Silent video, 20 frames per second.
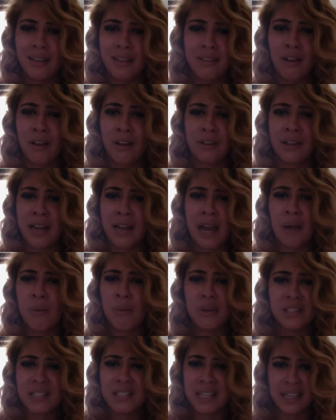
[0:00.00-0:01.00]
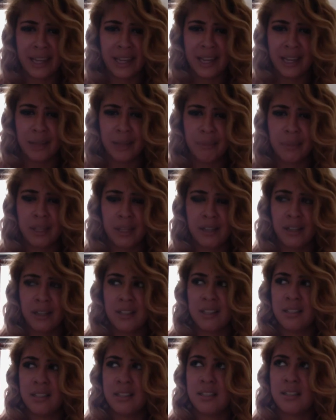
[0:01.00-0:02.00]
thought that I wasn't gay
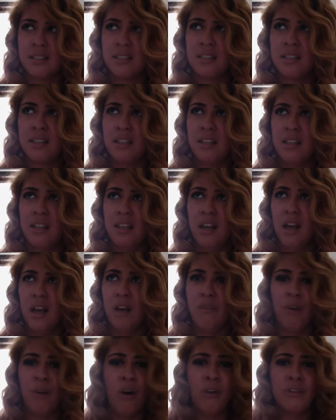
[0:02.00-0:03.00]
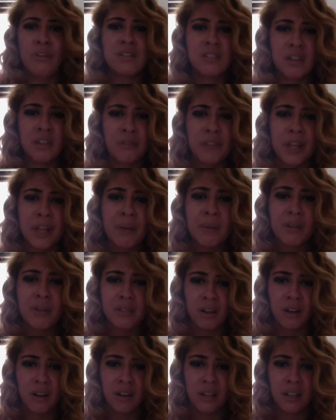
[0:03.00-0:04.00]
because of all the stuff they were
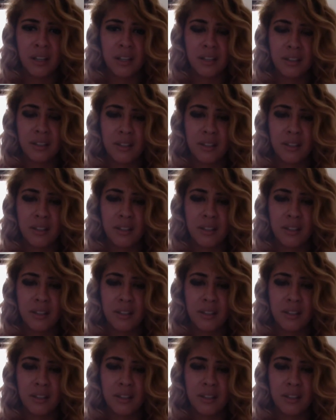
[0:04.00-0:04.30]
talking.